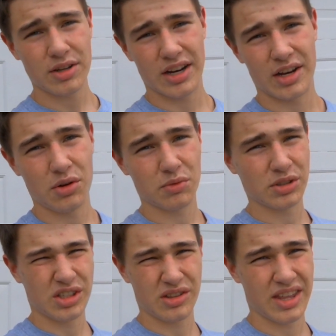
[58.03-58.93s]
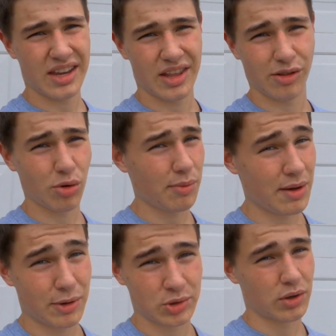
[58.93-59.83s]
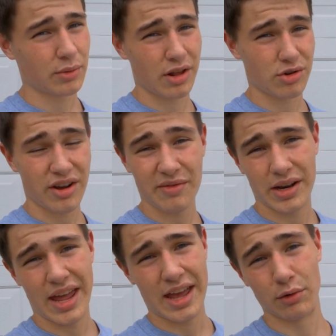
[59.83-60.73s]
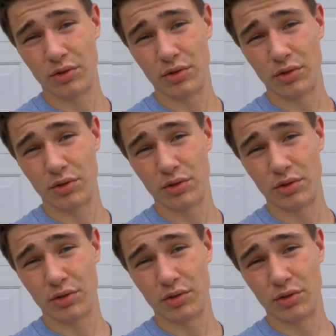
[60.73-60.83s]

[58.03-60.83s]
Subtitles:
and I don't really think I throw up that much water when I drive, but hey, it